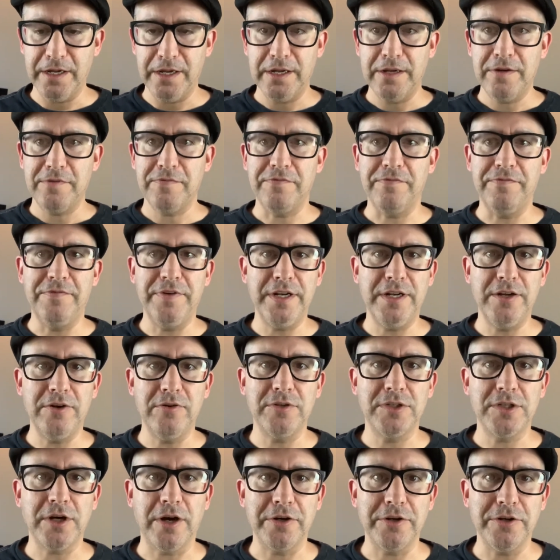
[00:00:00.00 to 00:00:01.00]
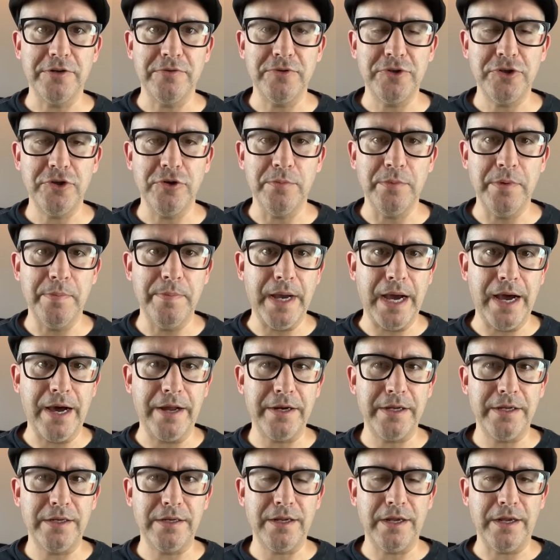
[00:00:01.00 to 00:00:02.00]
videos on YouTube about
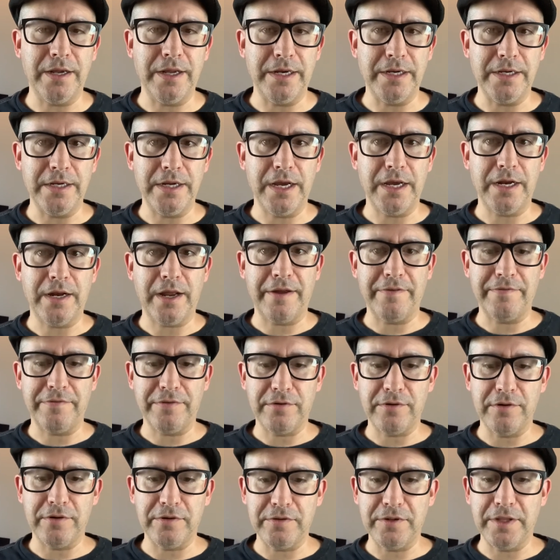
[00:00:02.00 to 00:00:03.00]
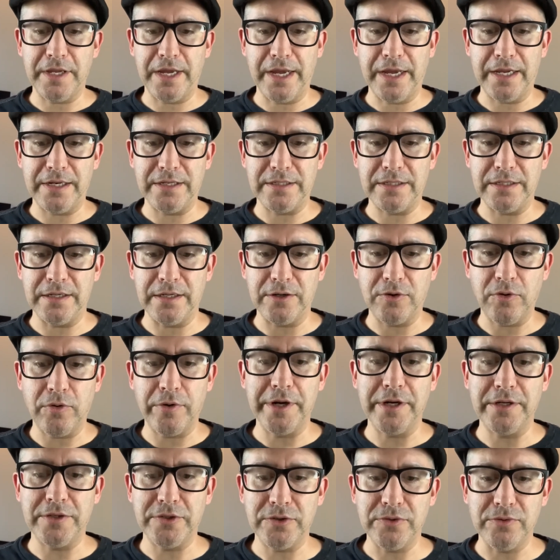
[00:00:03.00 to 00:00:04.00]
it, and yet I've heard that
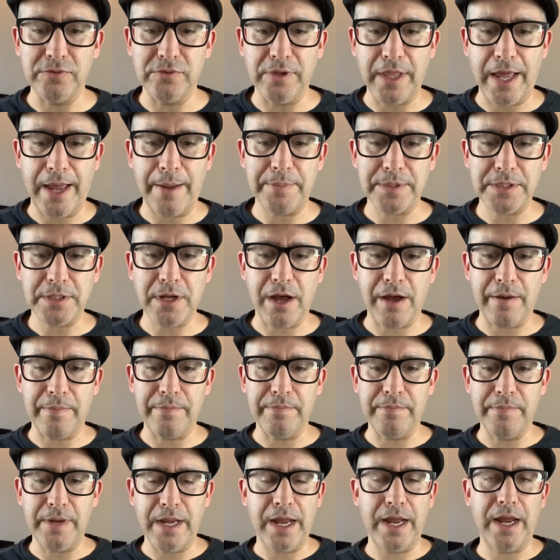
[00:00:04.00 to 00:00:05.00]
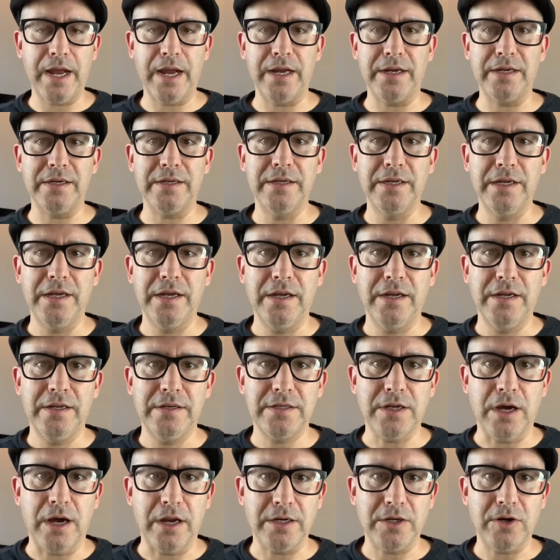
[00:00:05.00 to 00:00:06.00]
according to
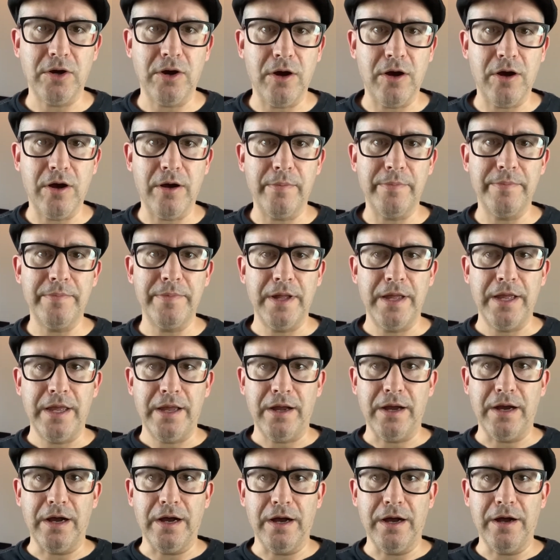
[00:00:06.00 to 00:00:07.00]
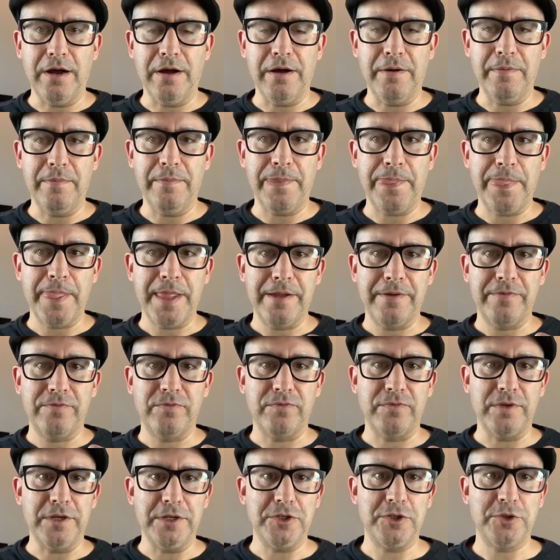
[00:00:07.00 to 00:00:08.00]
laptopmag.com,
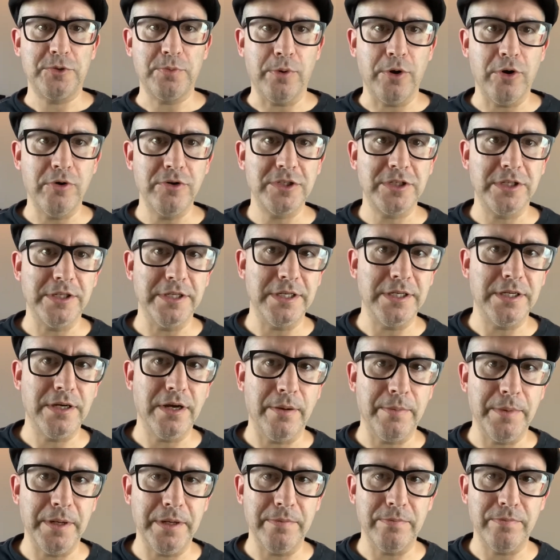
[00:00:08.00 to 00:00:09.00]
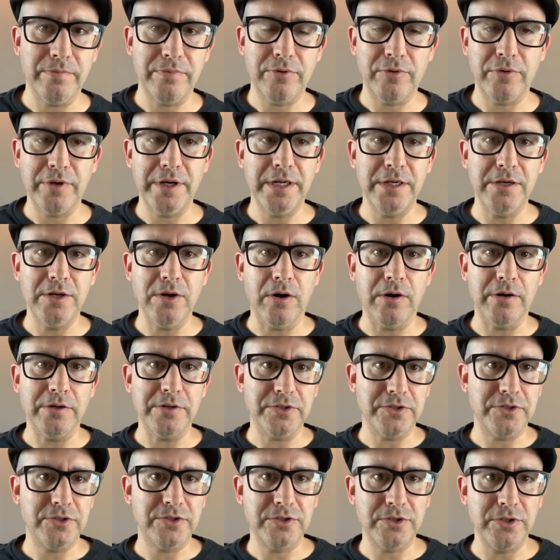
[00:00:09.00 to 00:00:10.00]
it's supposedly coming pretty darn
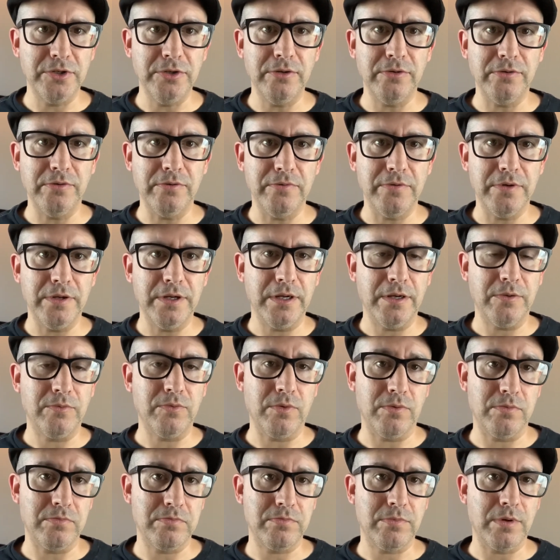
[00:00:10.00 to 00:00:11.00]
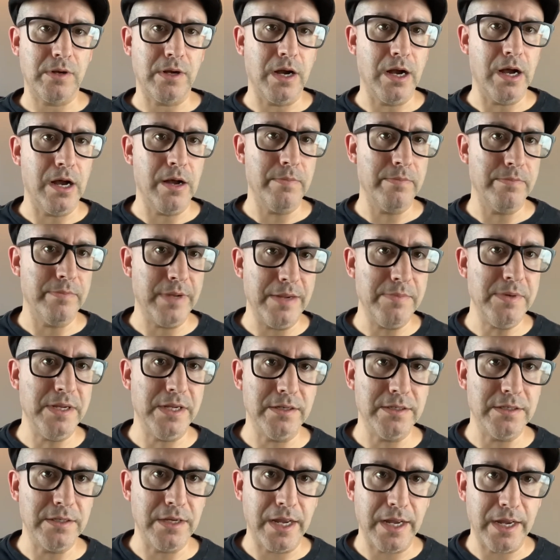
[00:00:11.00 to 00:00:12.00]
soon,
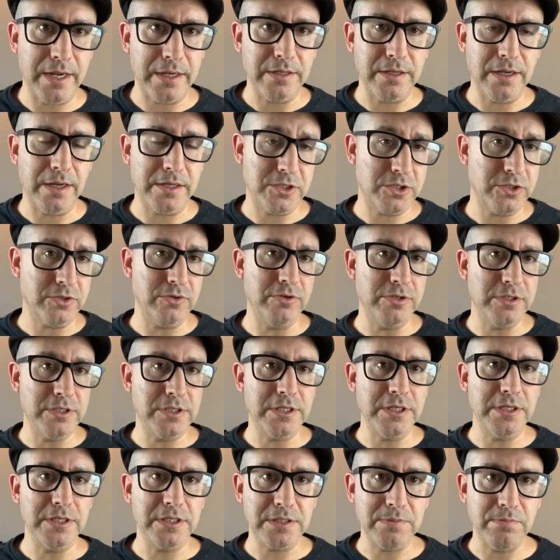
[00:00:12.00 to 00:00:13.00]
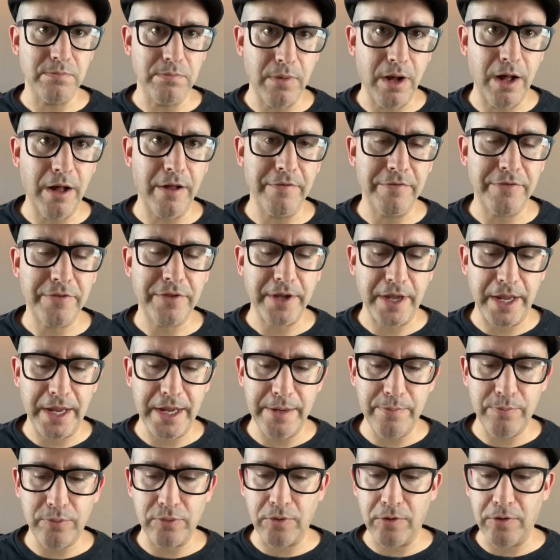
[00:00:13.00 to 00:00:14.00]
maybe as soon as this month,
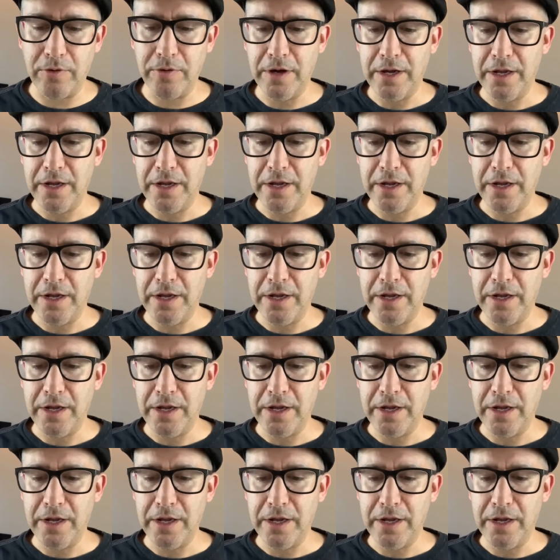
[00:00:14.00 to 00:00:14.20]
April.